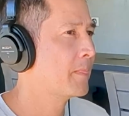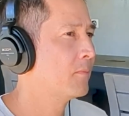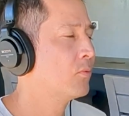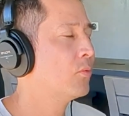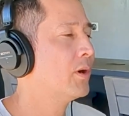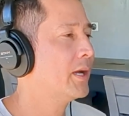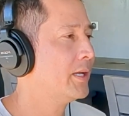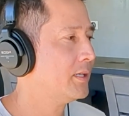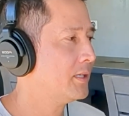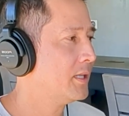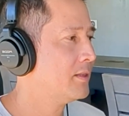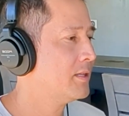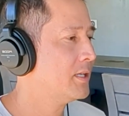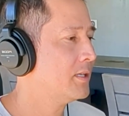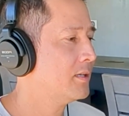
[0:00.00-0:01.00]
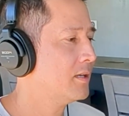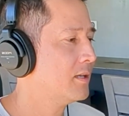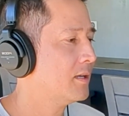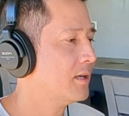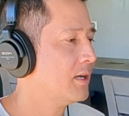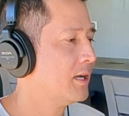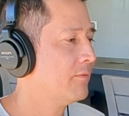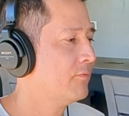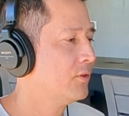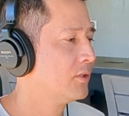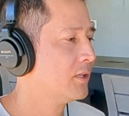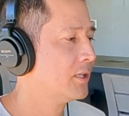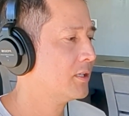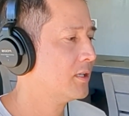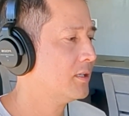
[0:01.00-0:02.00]
Right. And then I
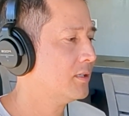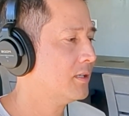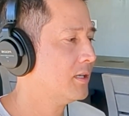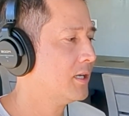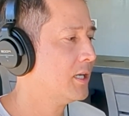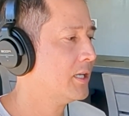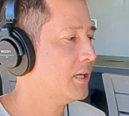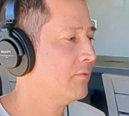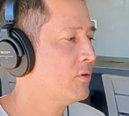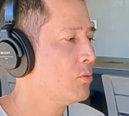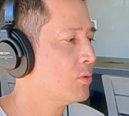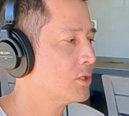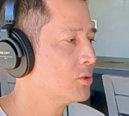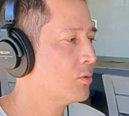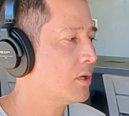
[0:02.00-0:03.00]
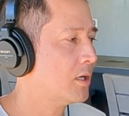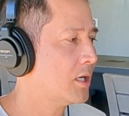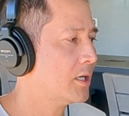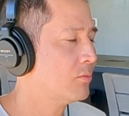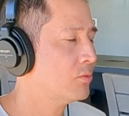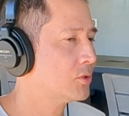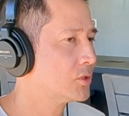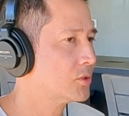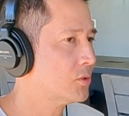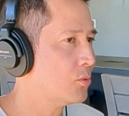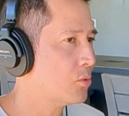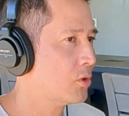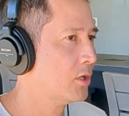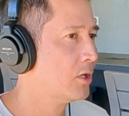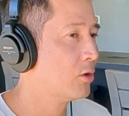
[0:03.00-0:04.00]
figured every once in a while I will
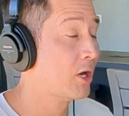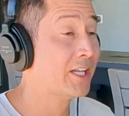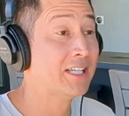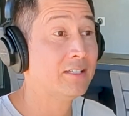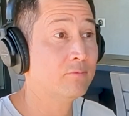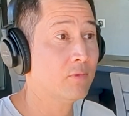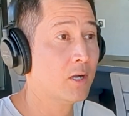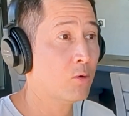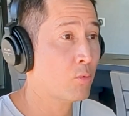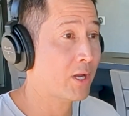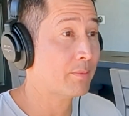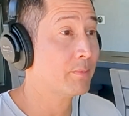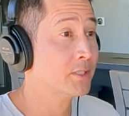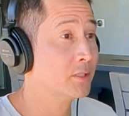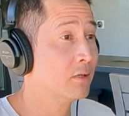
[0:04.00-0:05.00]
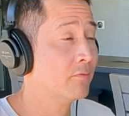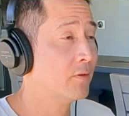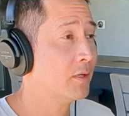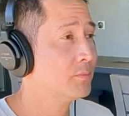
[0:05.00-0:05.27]
snore, or I'll wake myself up.